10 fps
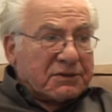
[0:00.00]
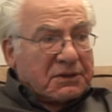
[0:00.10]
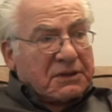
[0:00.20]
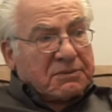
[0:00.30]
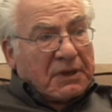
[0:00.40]

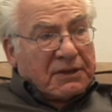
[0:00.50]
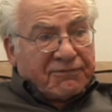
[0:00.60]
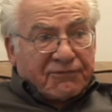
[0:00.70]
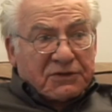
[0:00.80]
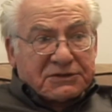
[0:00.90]
in, in,
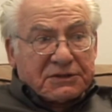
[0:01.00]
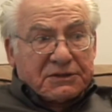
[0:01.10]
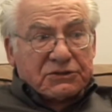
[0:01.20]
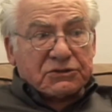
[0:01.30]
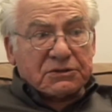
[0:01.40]
the first
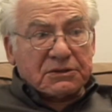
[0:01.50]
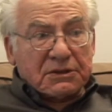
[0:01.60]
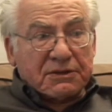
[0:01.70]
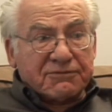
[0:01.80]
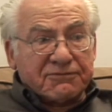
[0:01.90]
edition
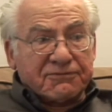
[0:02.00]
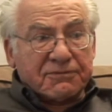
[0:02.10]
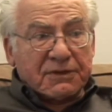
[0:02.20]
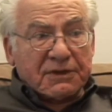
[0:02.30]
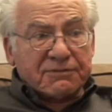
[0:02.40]
of
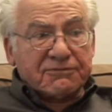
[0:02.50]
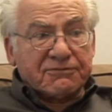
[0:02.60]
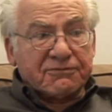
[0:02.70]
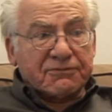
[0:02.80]
of